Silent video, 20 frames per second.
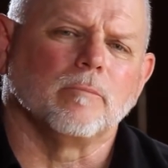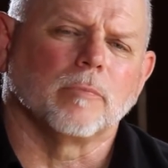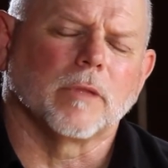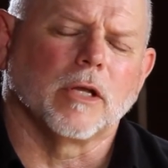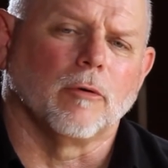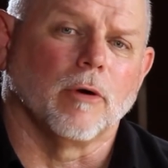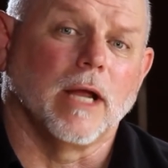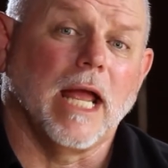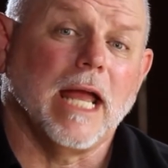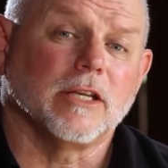
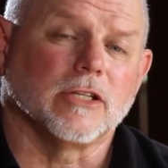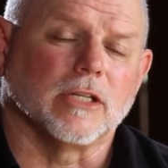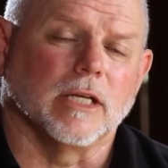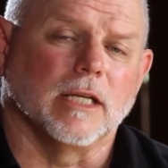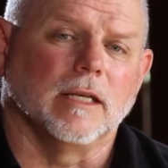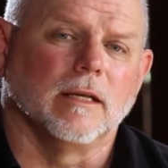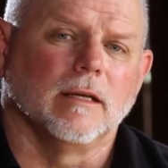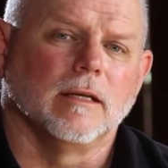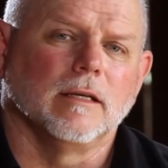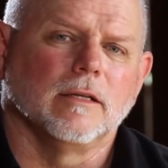creation,
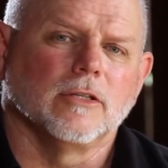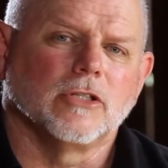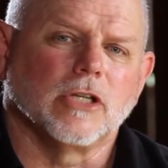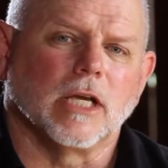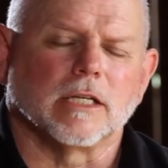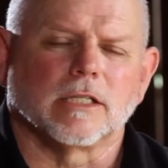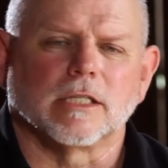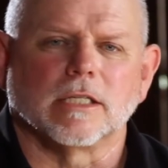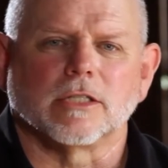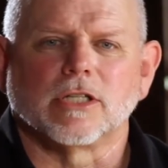
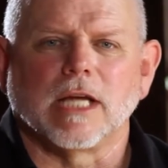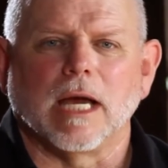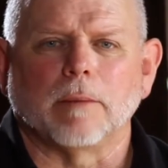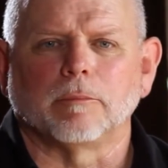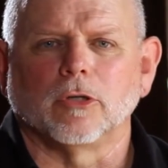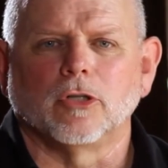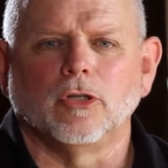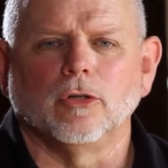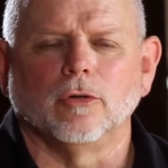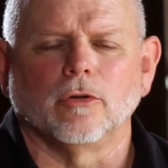Genesis
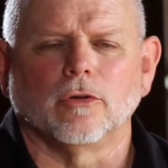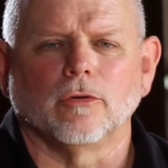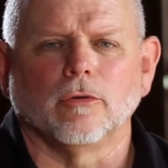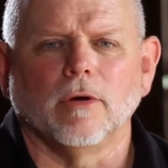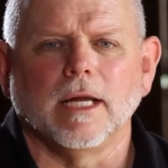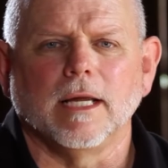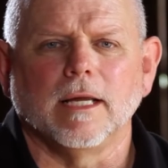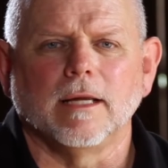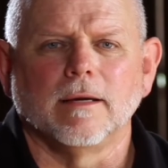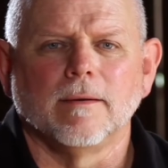chapter 2 and
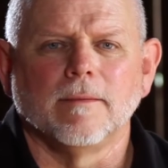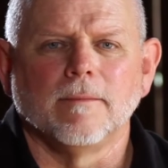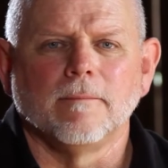3,